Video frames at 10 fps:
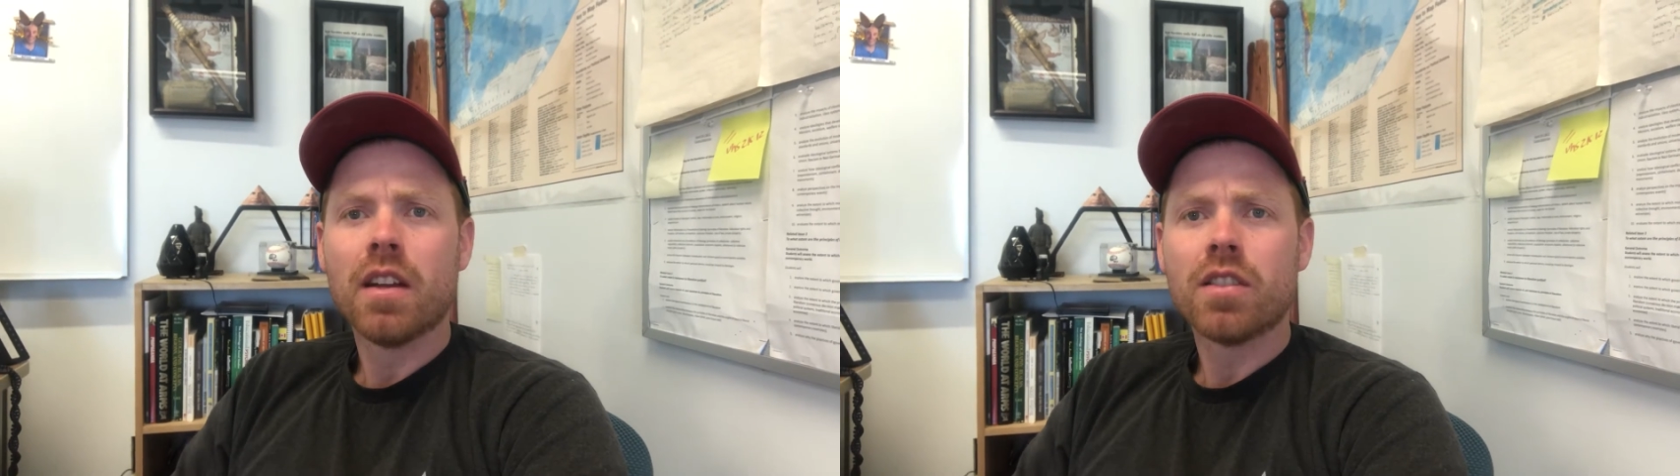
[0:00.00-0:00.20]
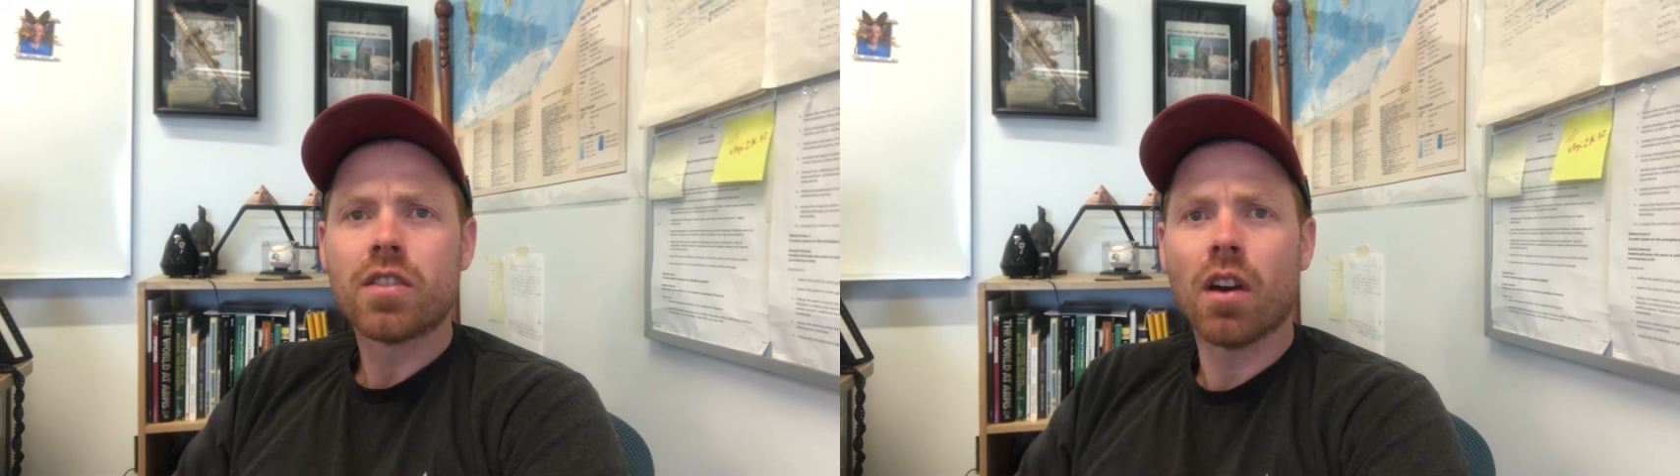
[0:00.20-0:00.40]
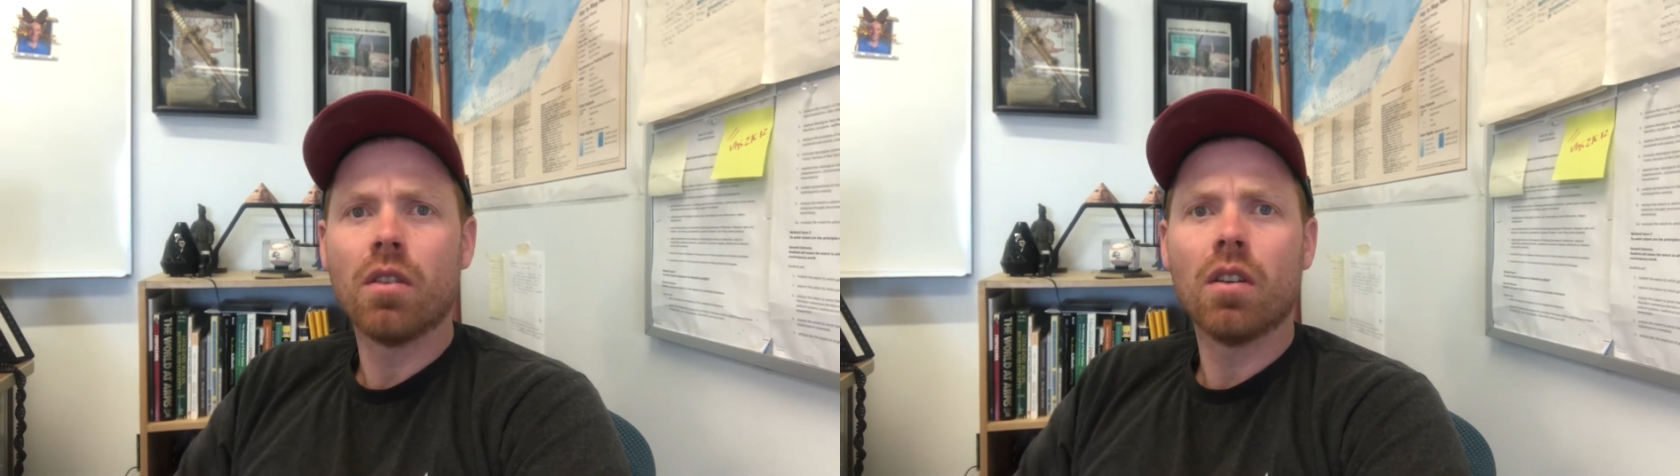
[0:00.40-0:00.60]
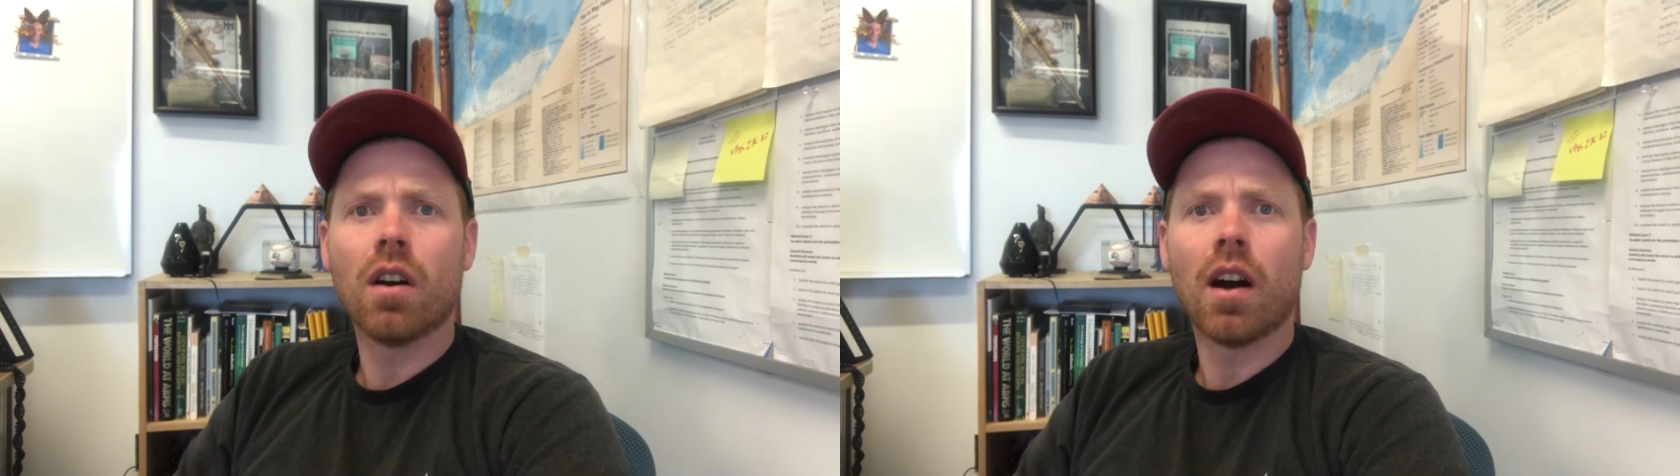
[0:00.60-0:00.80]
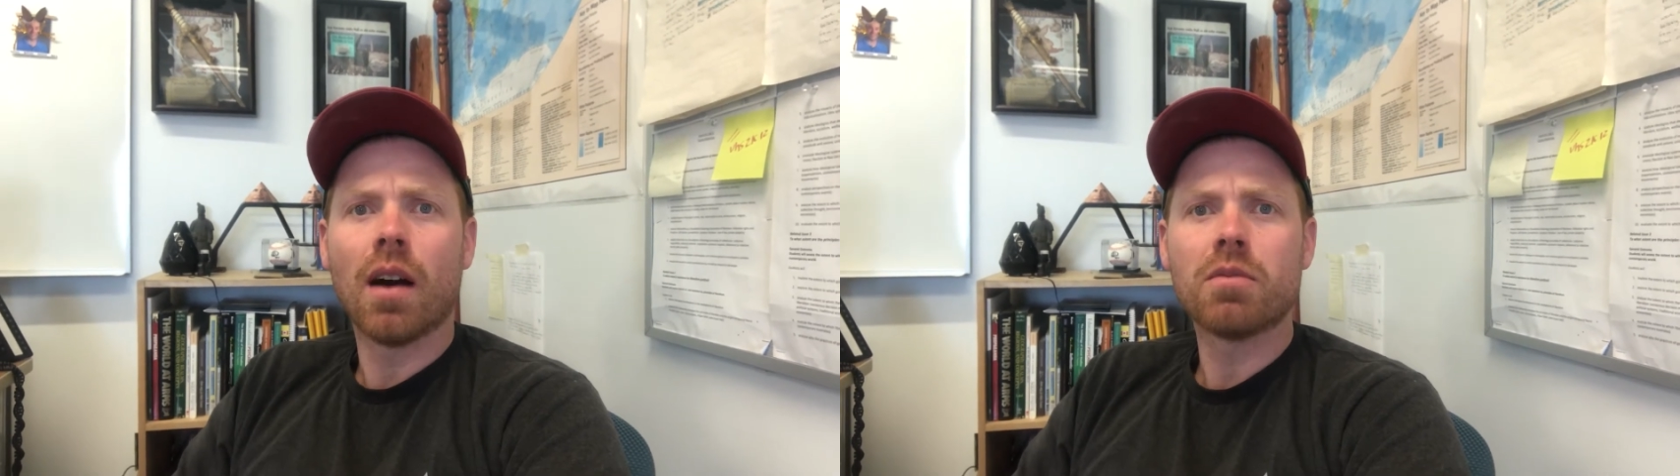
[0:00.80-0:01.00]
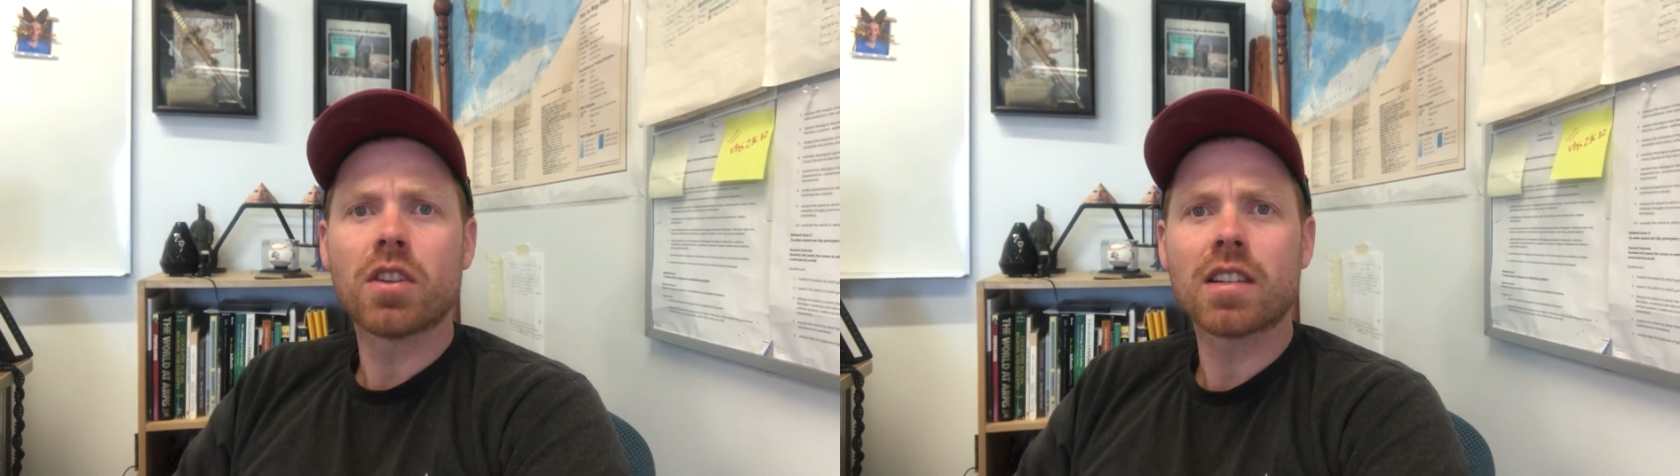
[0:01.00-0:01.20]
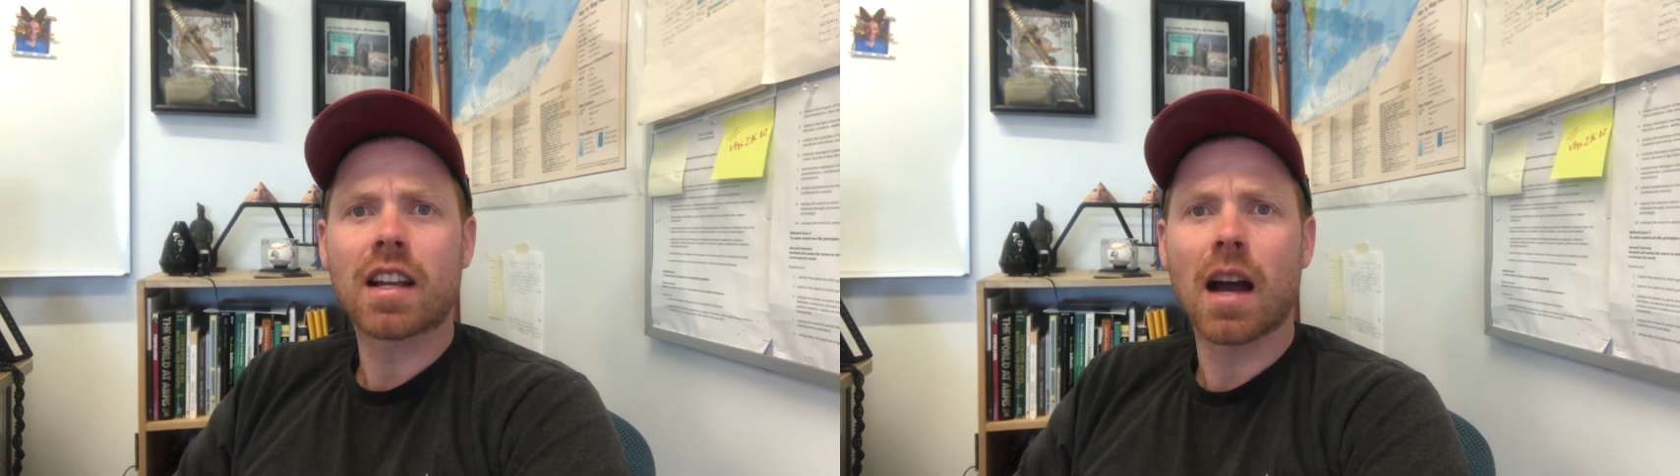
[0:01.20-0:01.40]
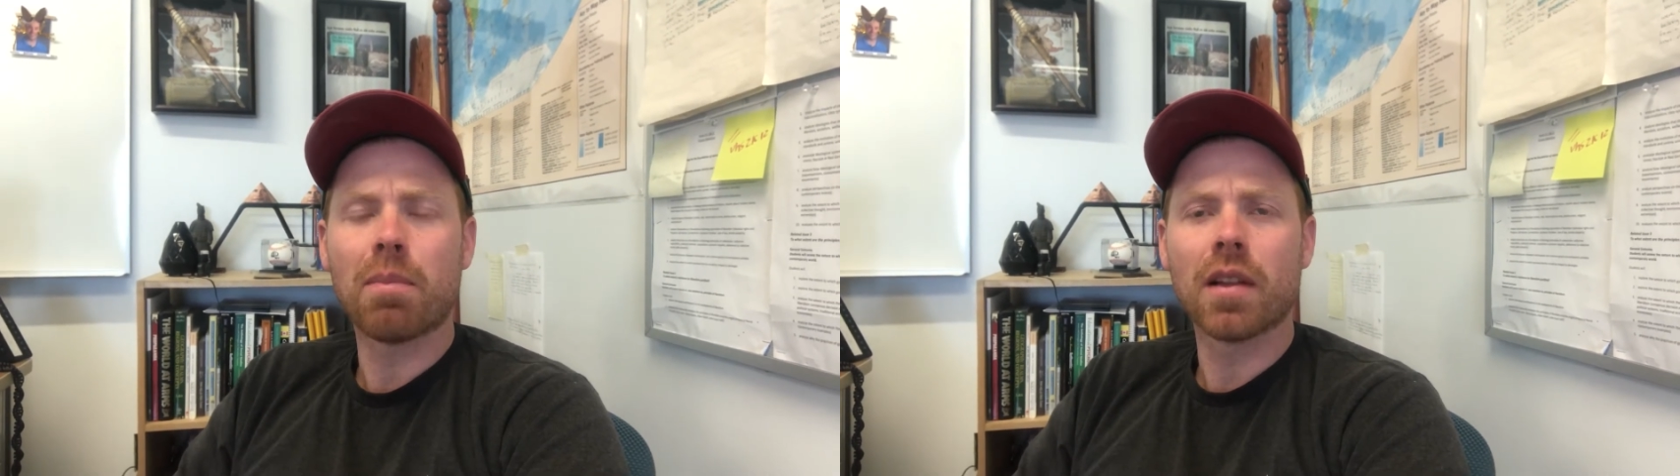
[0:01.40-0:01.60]
So um, just a
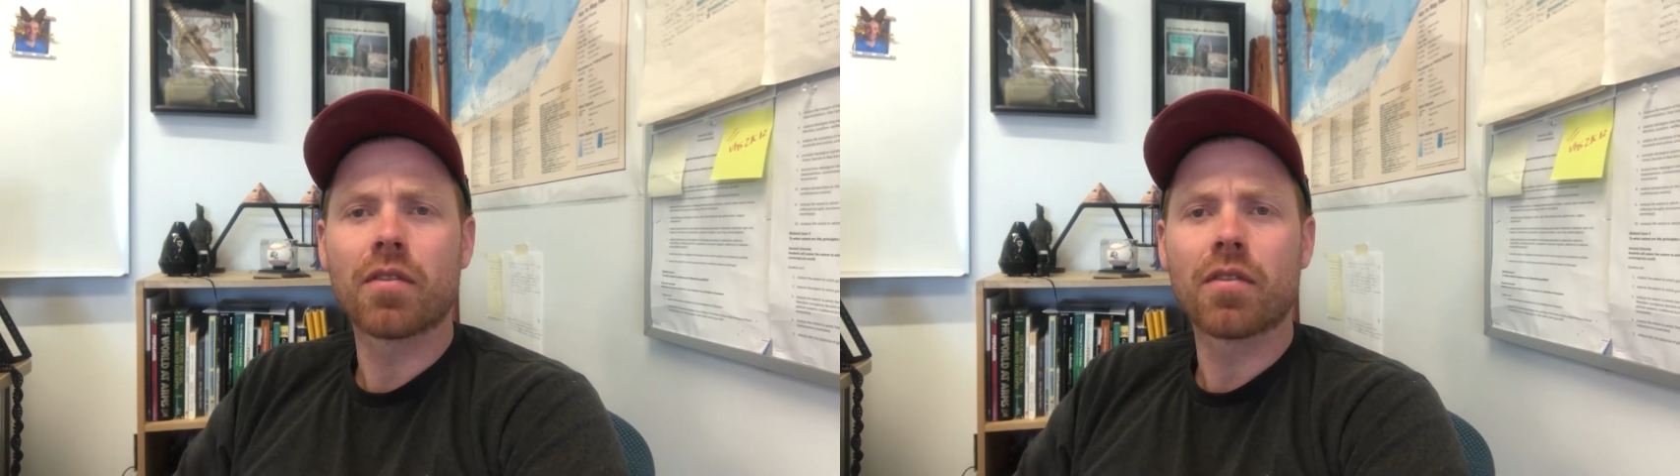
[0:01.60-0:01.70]
couple